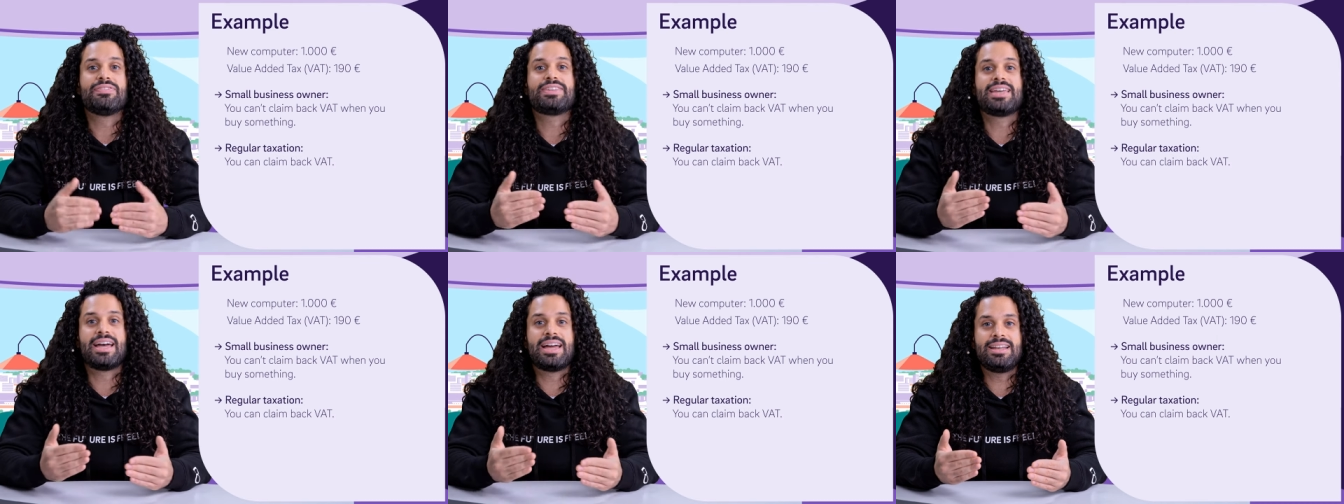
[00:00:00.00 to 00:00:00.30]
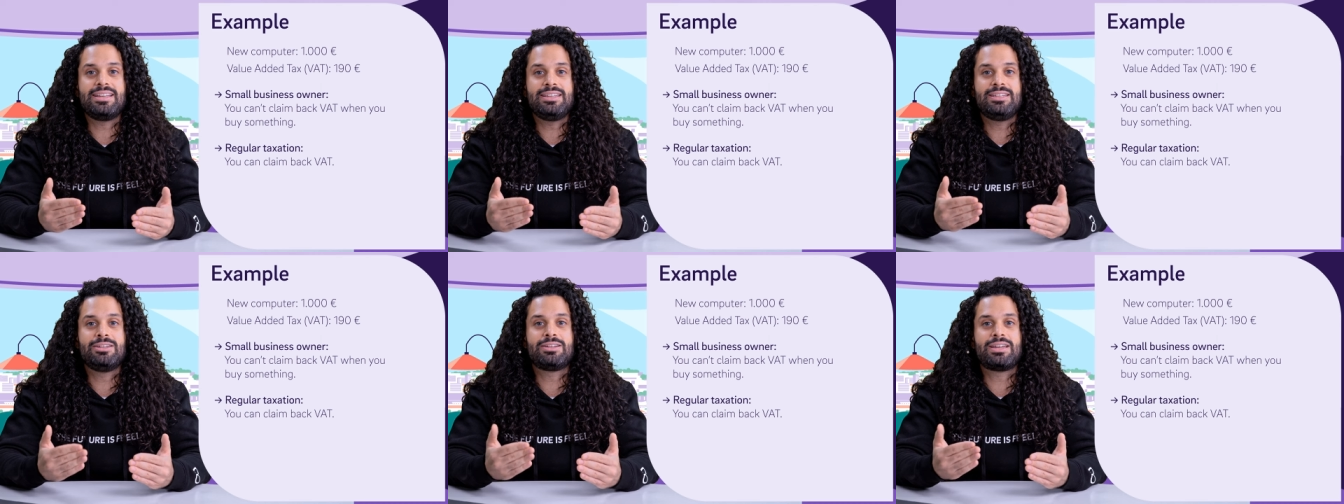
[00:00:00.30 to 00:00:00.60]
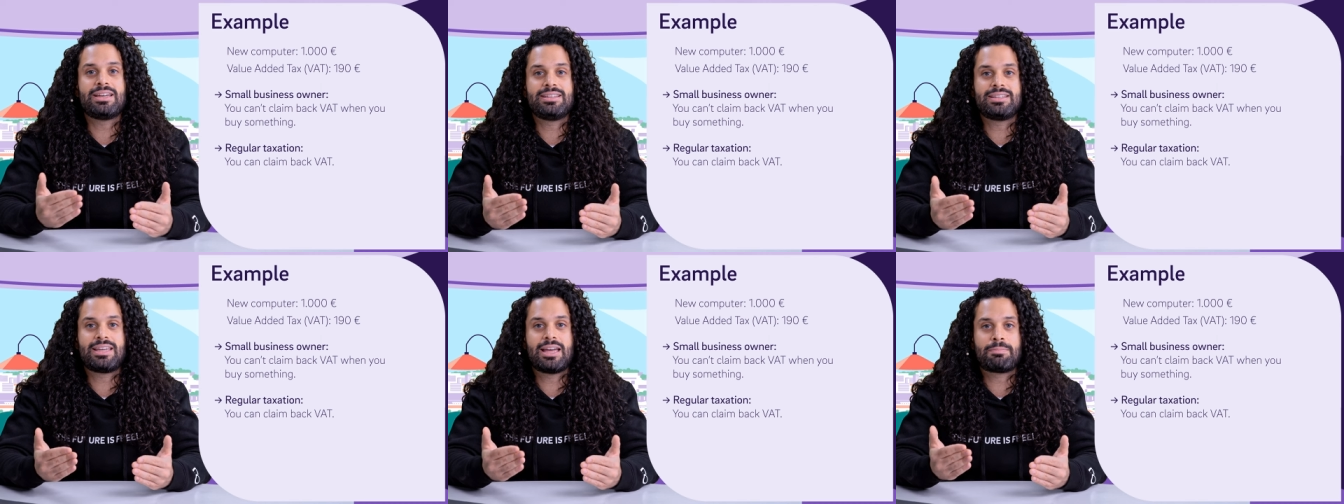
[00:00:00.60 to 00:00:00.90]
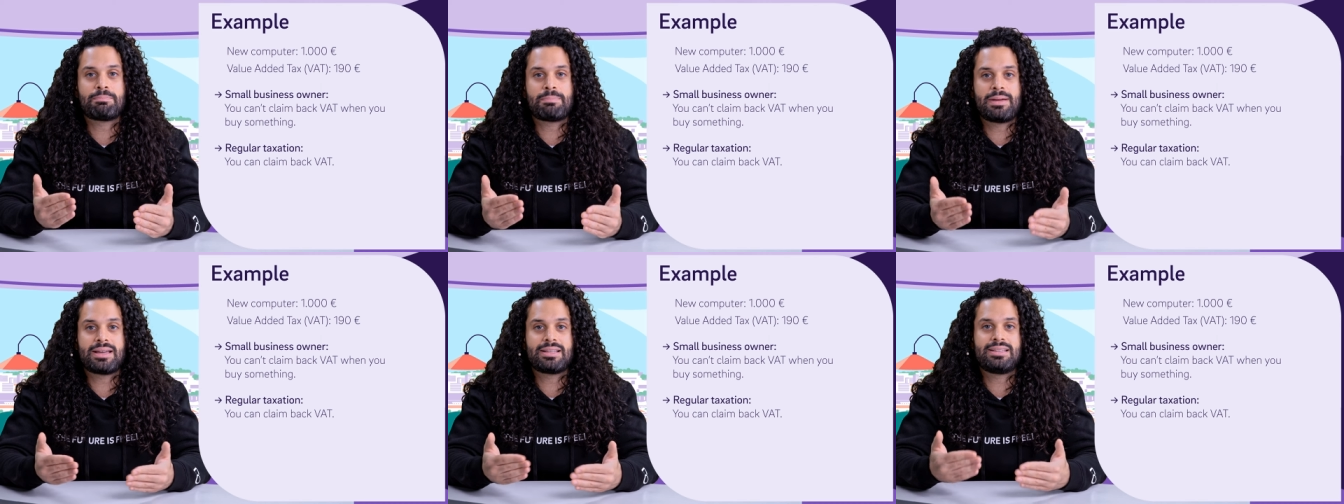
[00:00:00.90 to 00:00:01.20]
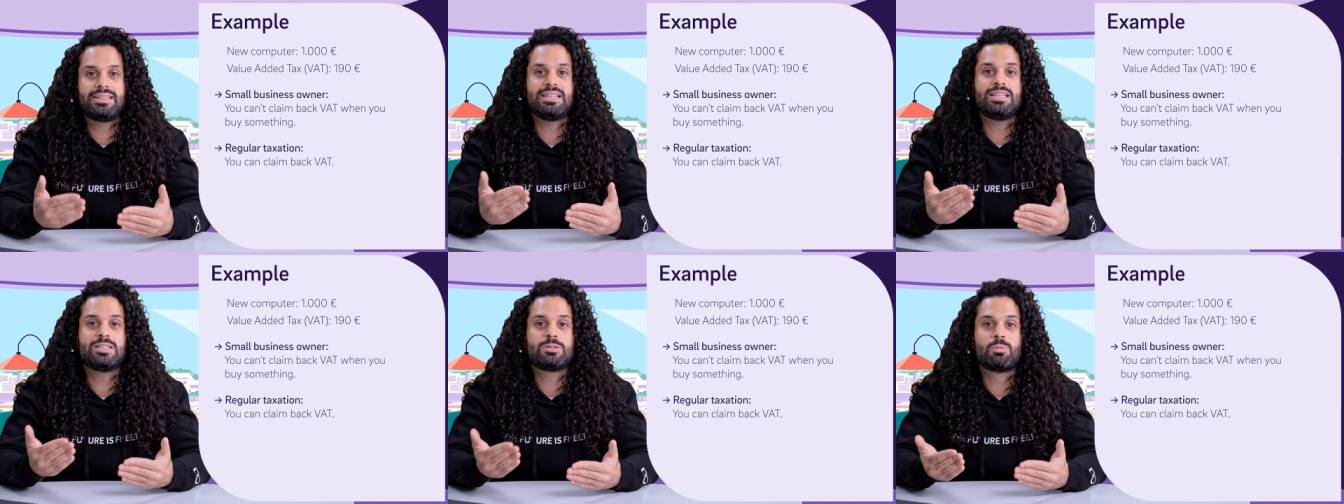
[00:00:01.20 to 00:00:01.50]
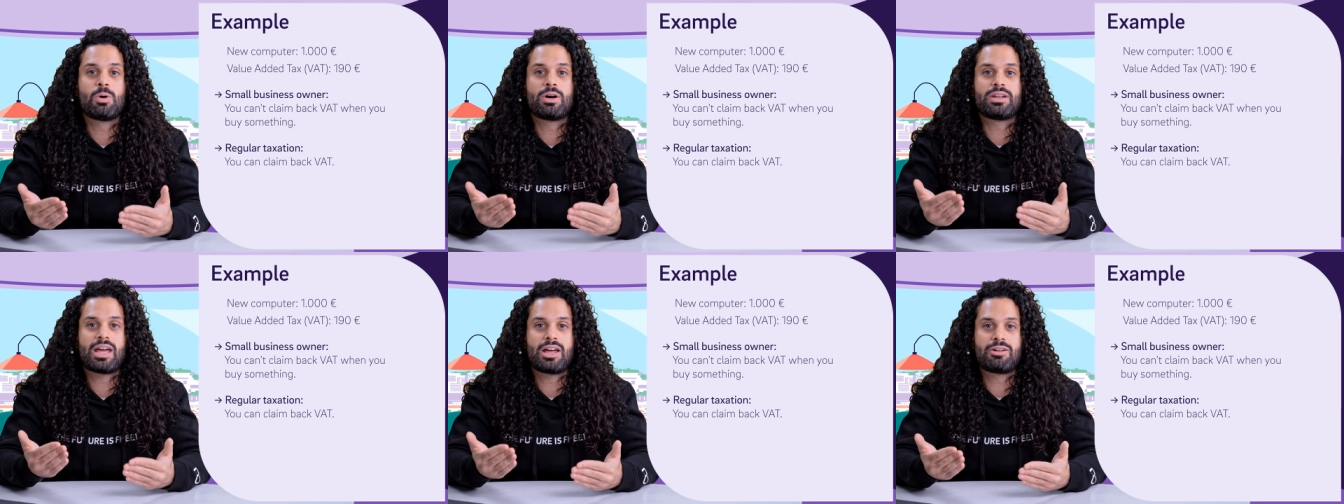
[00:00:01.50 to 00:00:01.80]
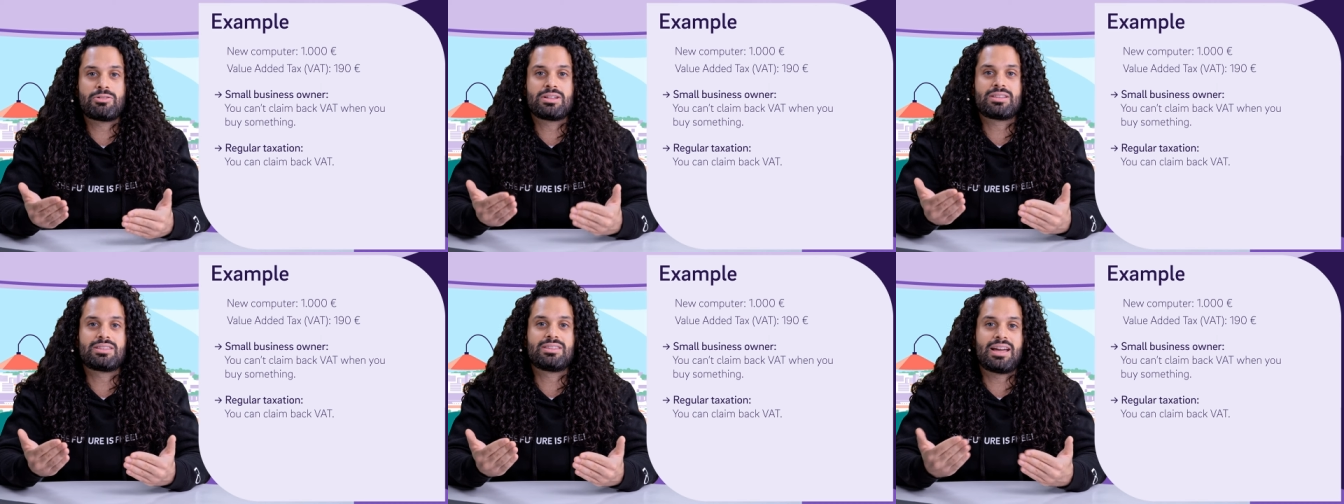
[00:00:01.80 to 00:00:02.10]
then you can get back these
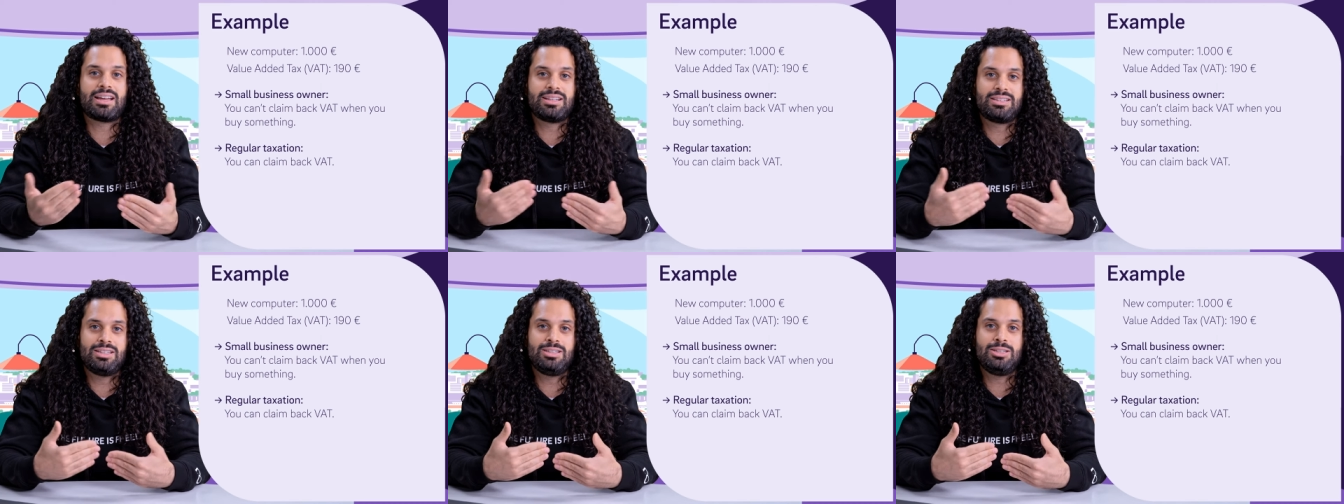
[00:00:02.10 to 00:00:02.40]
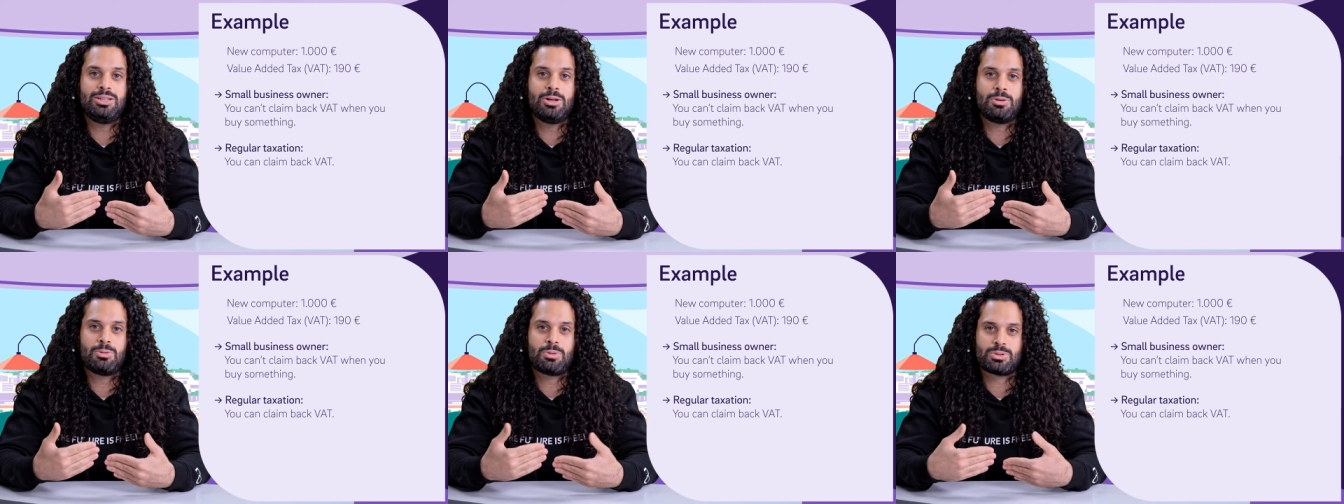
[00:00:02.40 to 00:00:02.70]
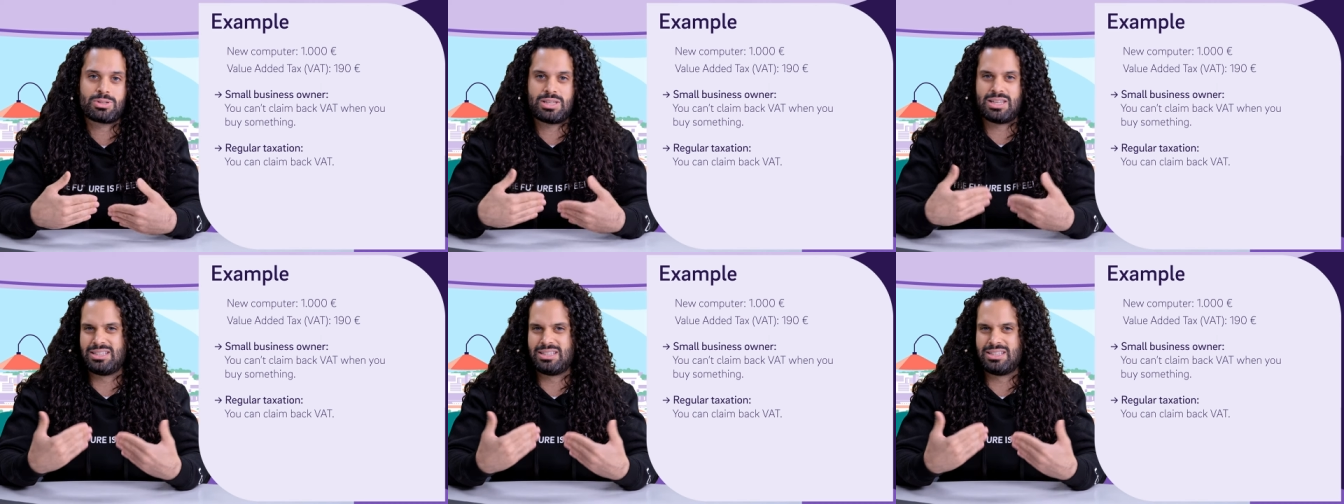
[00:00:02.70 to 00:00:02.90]
119 euros.